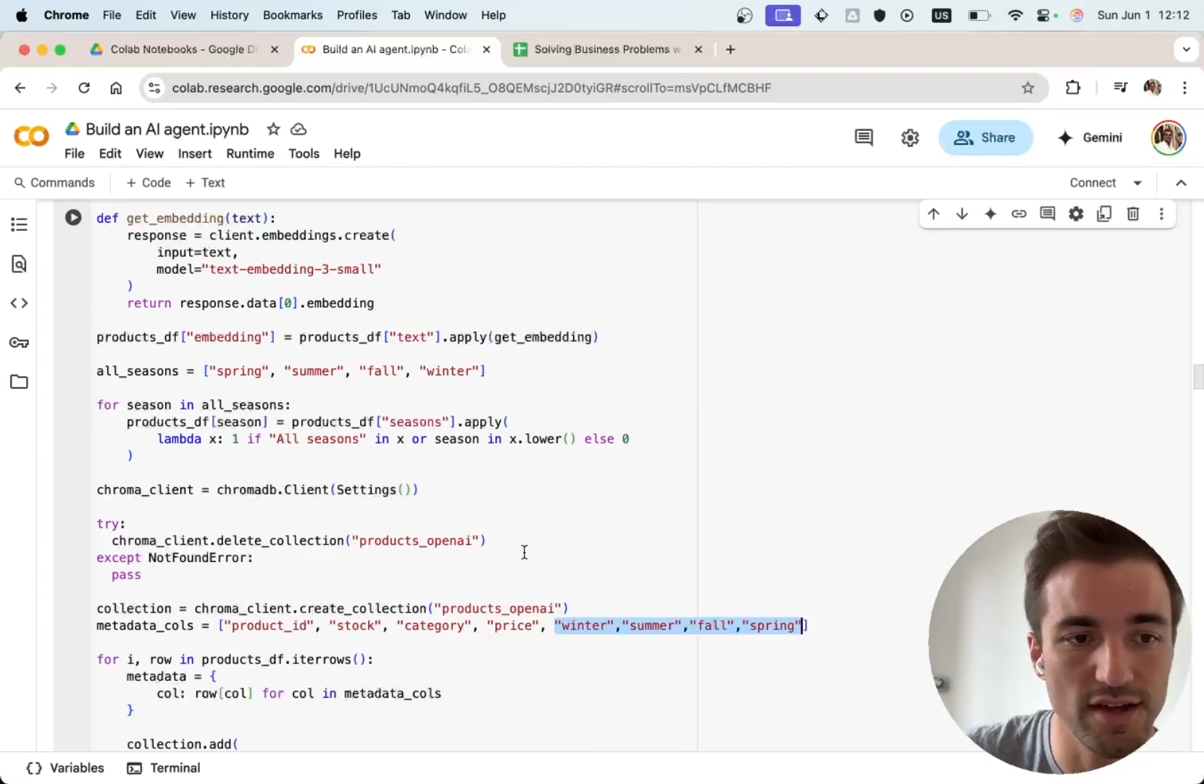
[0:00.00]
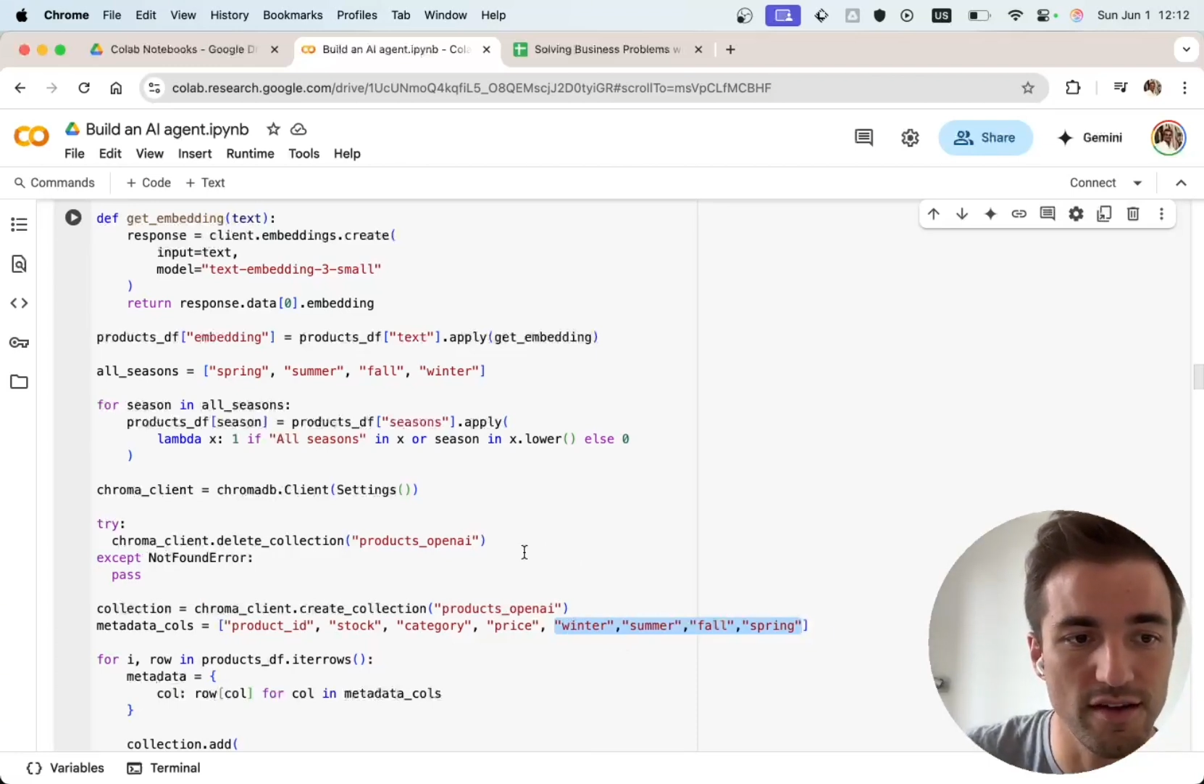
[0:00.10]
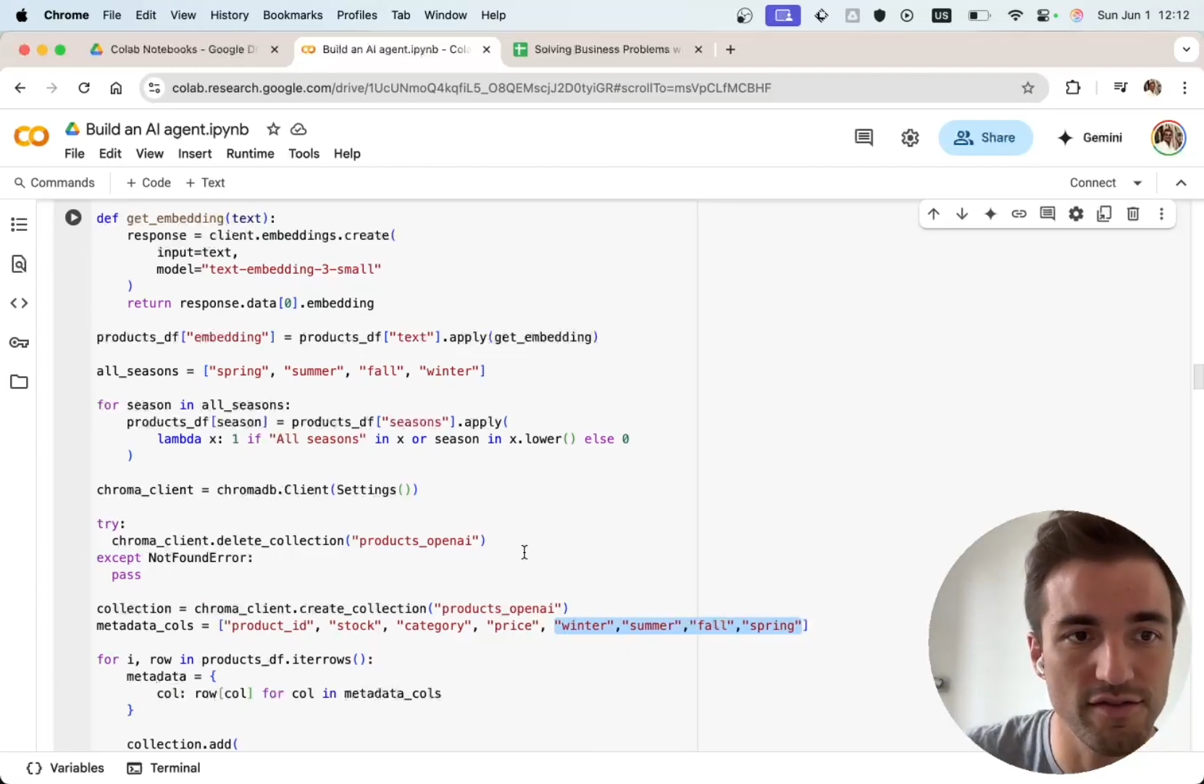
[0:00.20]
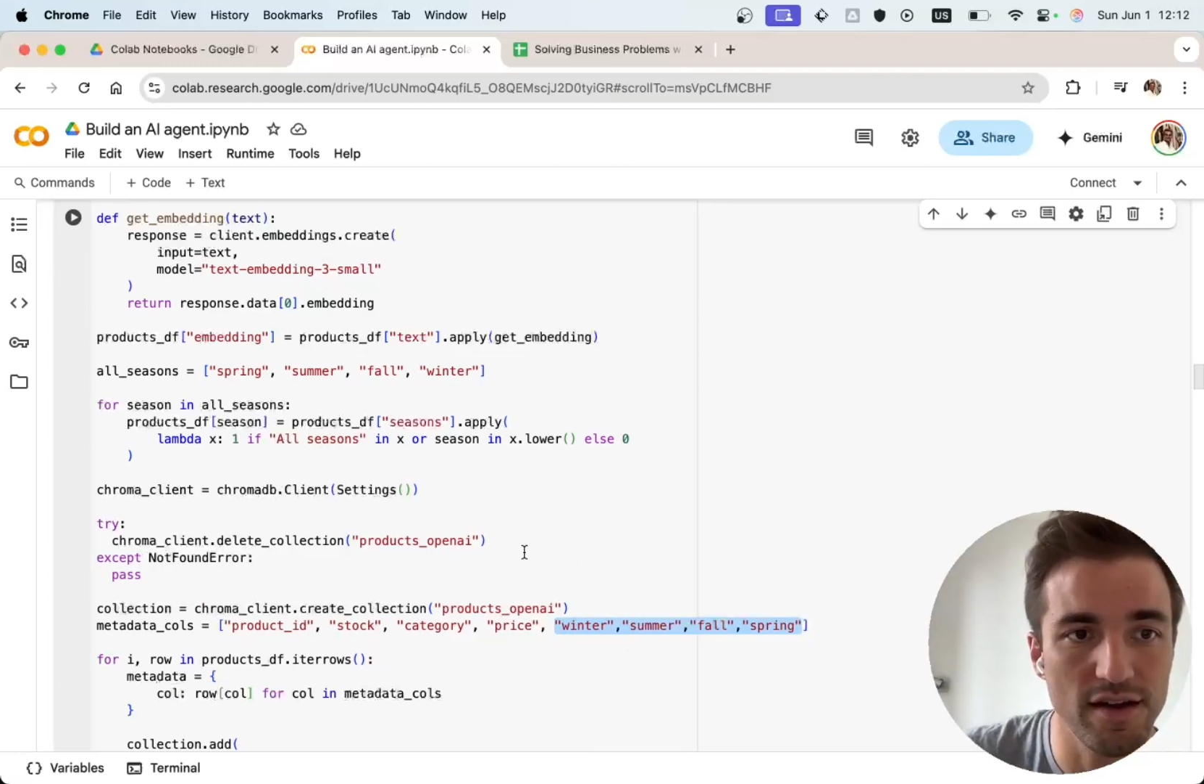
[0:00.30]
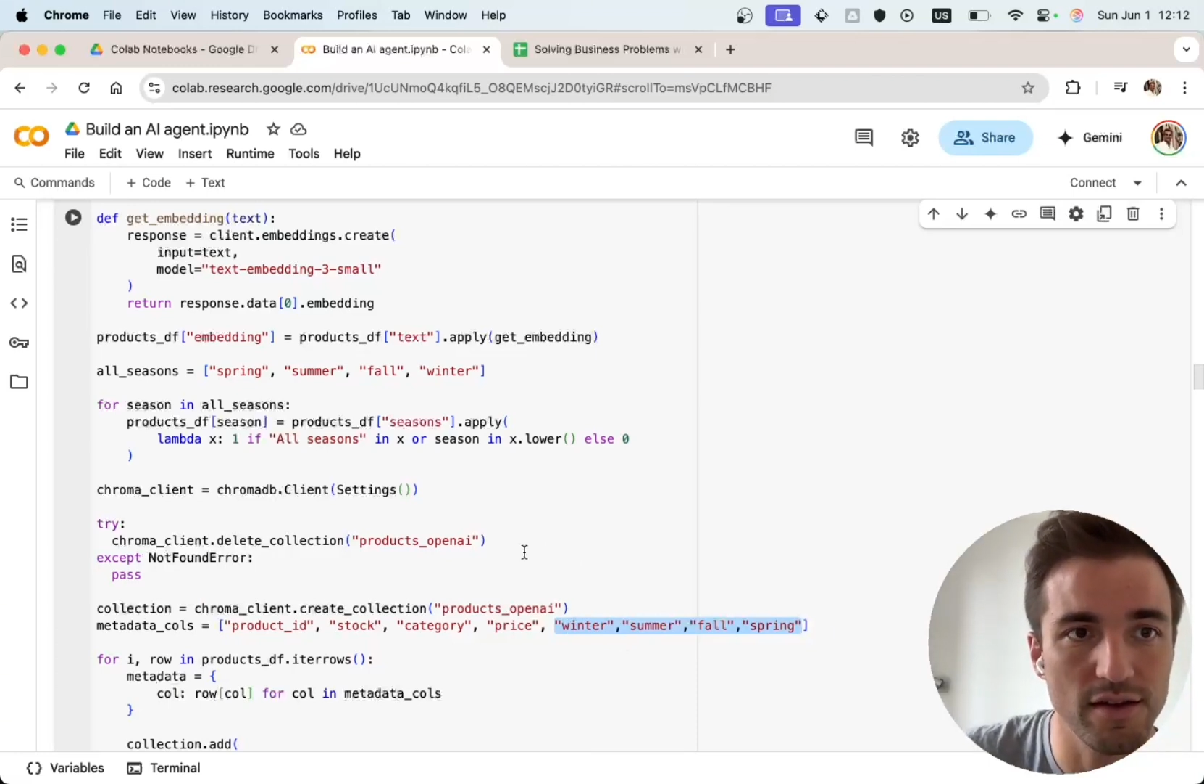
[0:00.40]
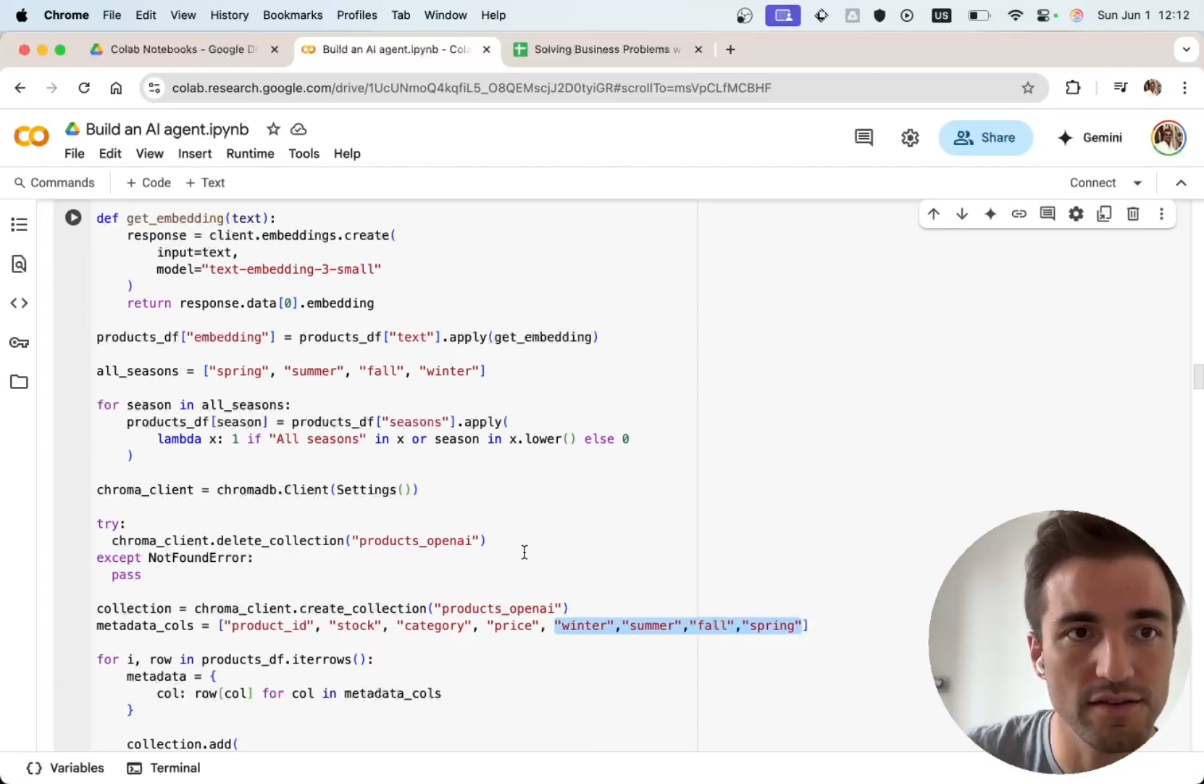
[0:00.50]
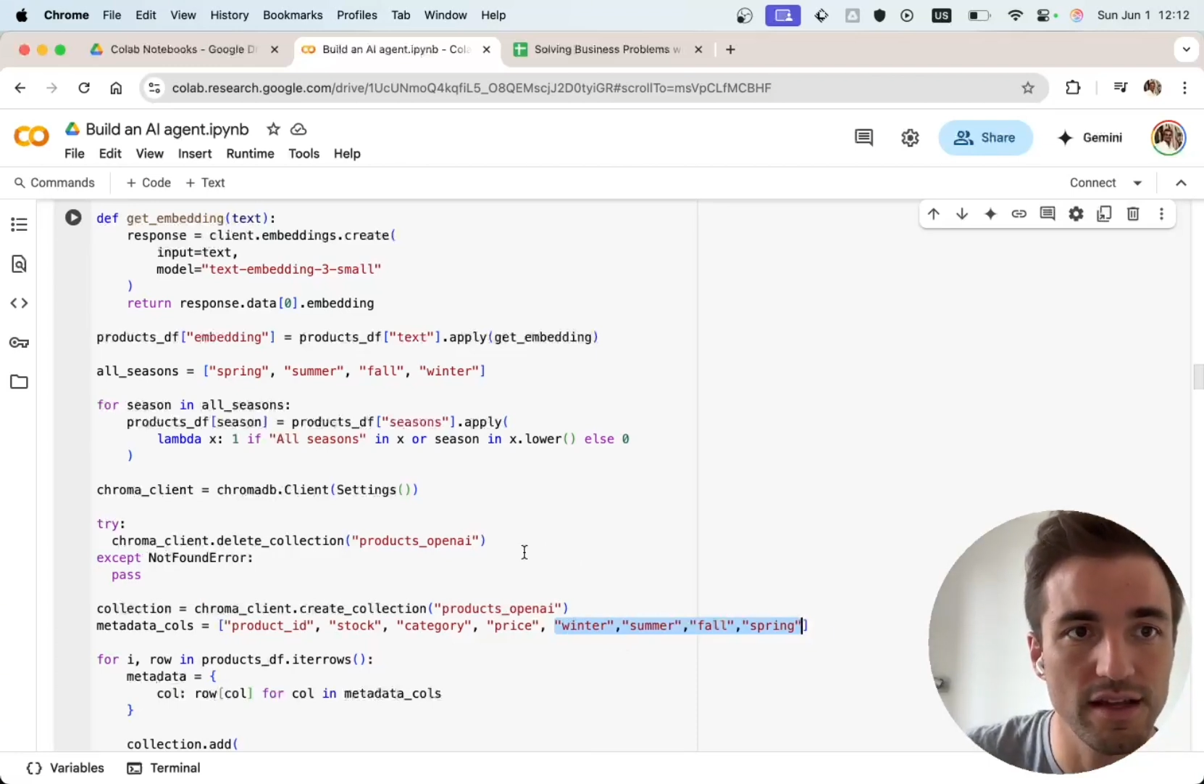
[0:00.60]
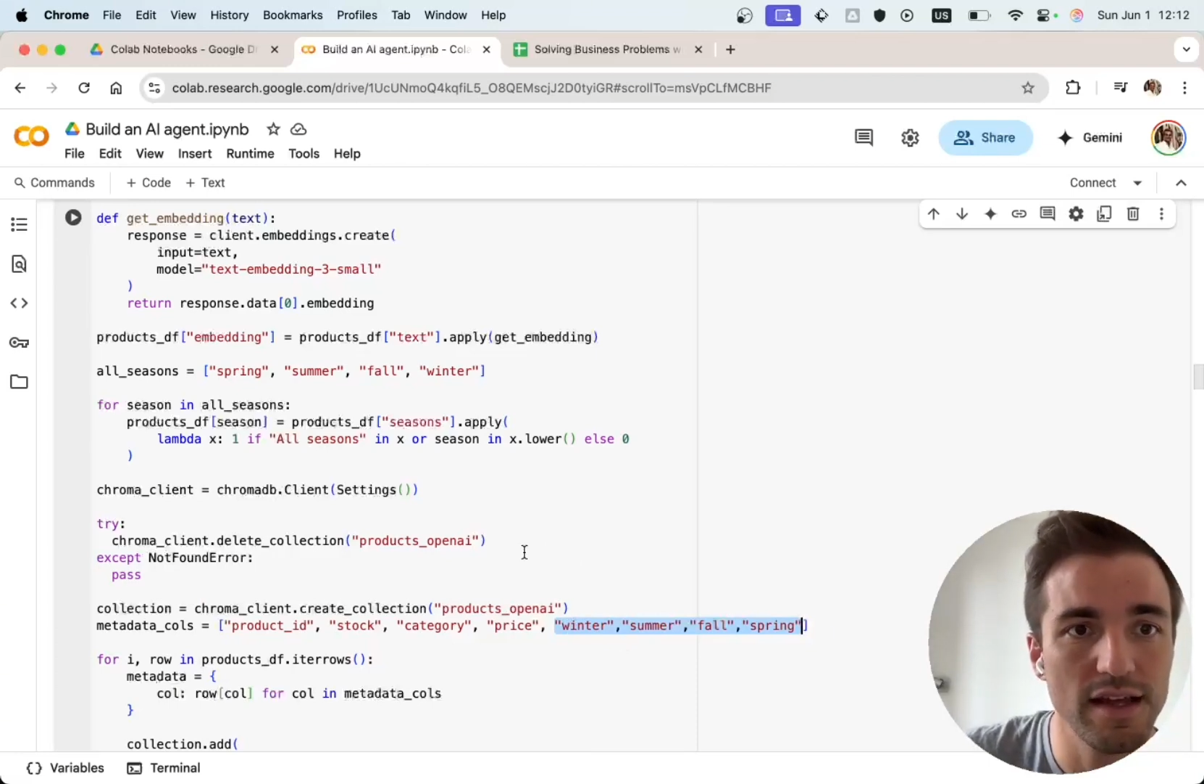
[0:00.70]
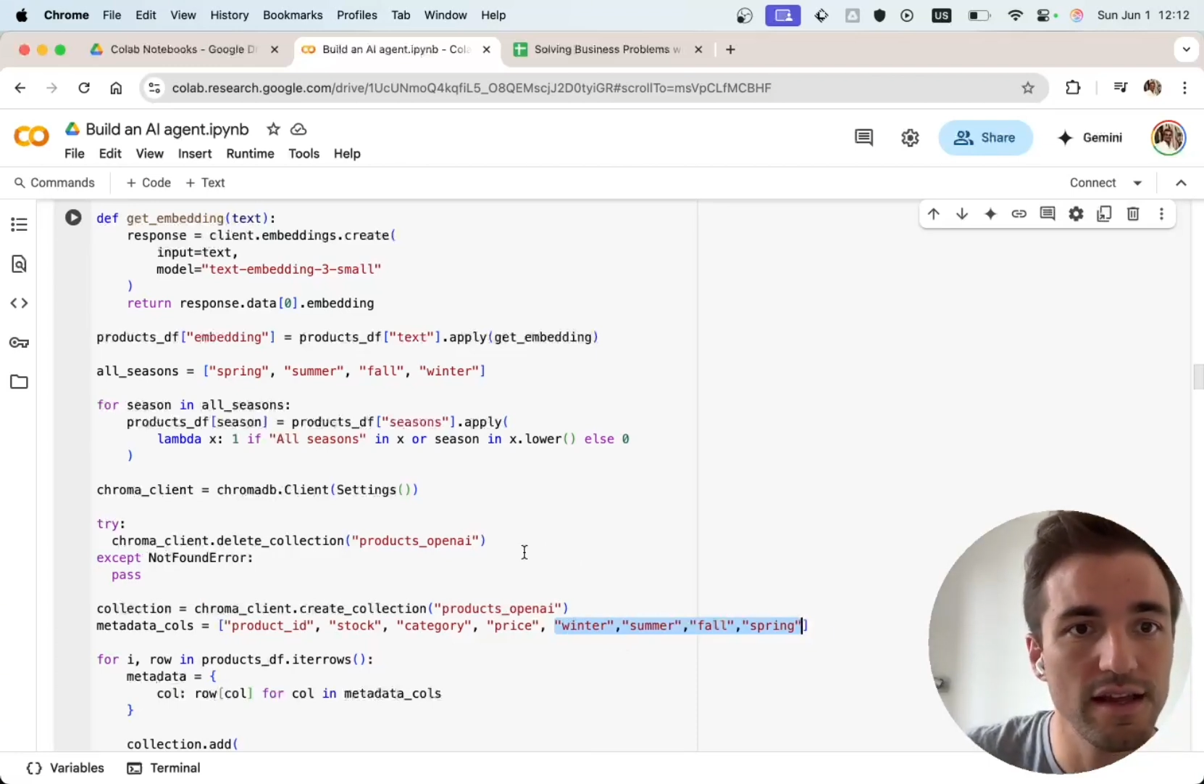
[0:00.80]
I found